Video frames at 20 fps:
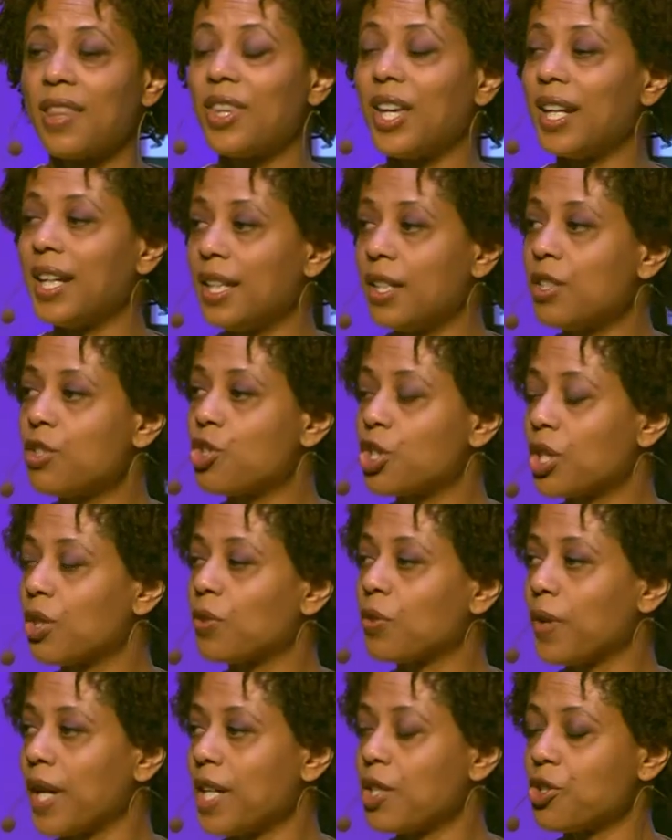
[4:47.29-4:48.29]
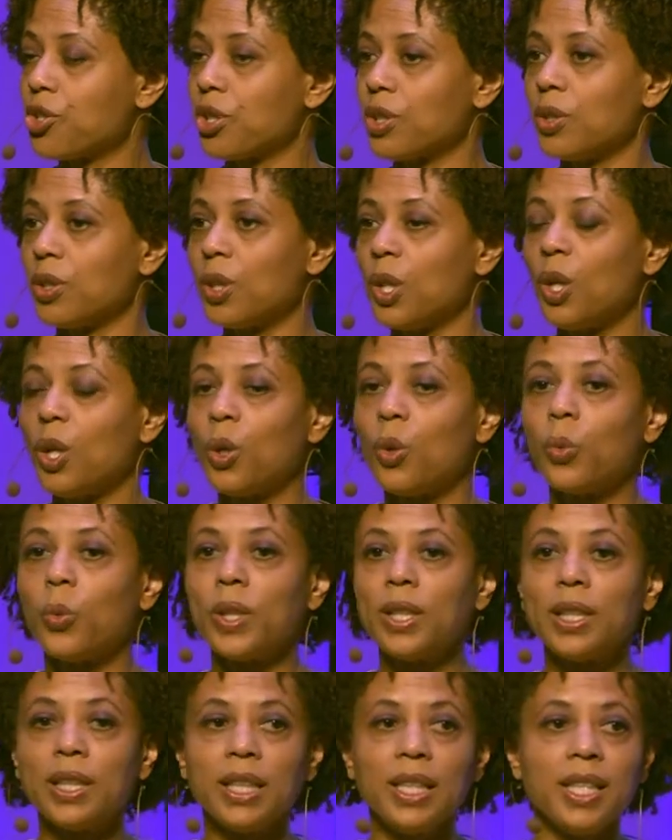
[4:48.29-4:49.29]
that in a generation
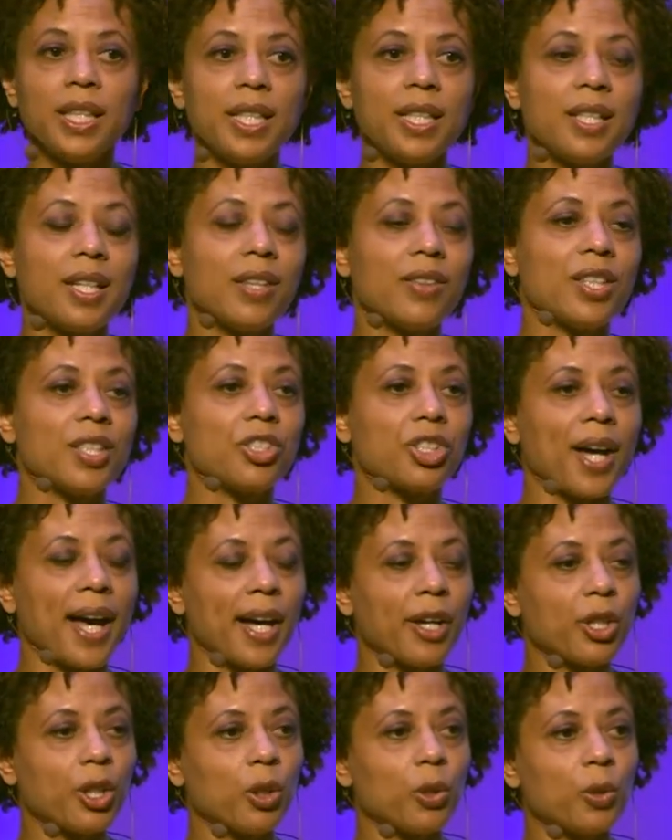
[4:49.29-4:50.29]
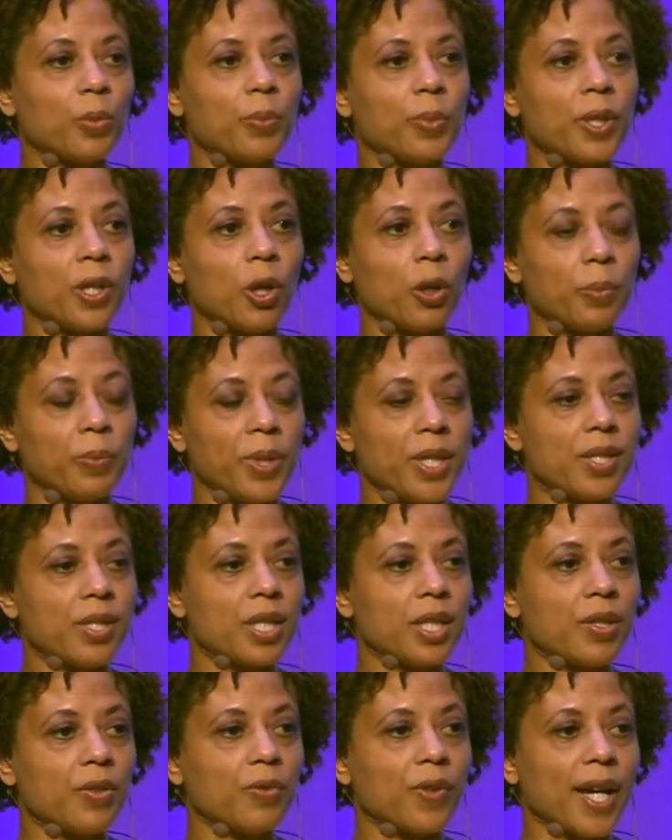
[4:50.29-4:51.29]
would lead the childhood
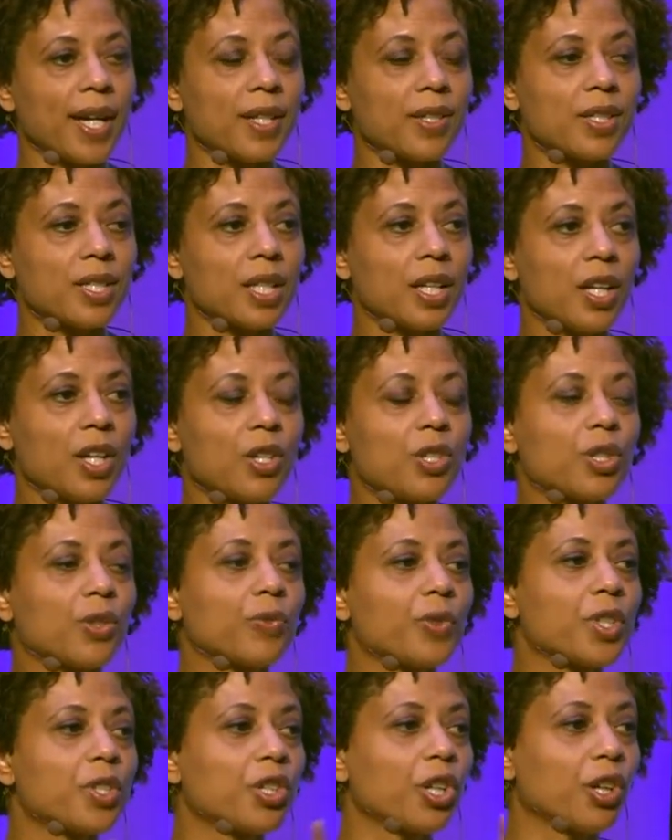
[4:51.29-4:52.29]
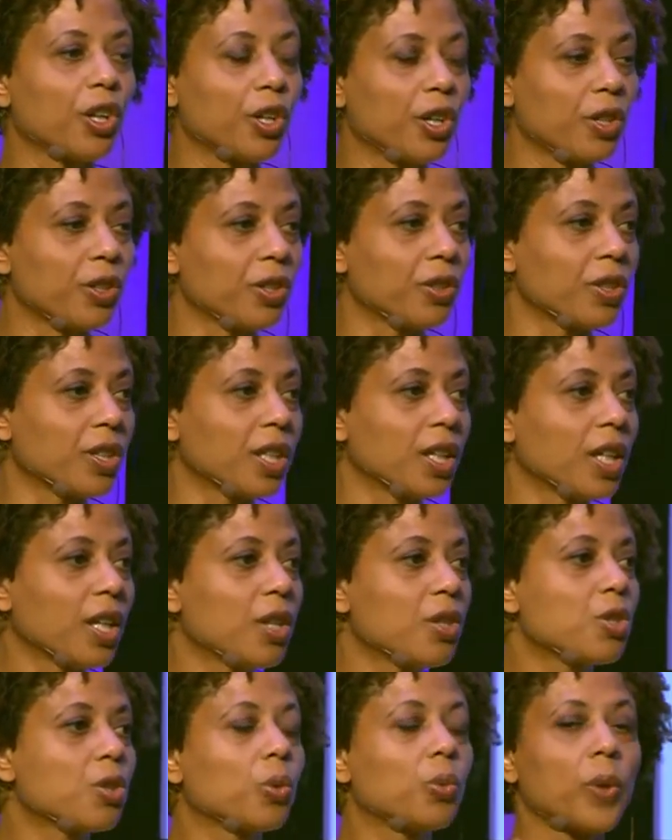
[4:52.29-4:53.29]
obesity rates to return
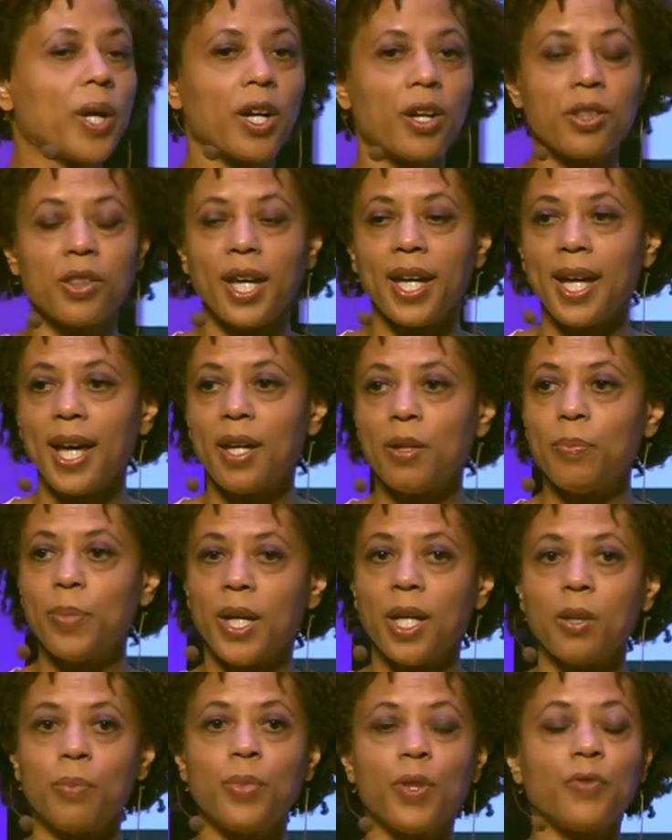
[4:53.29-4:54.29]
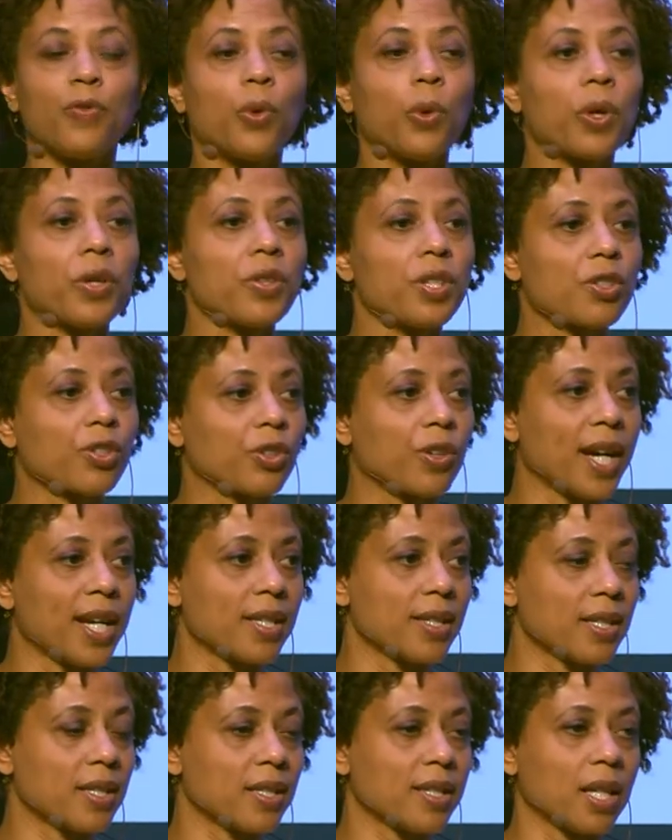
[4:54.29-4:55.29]
to where they had been before this
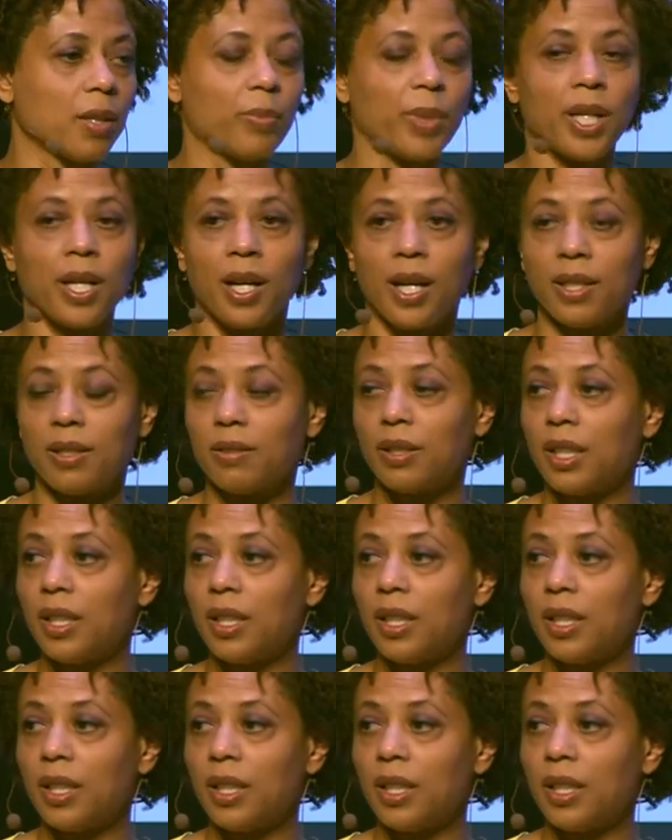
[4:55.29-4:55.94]
crisis had begun.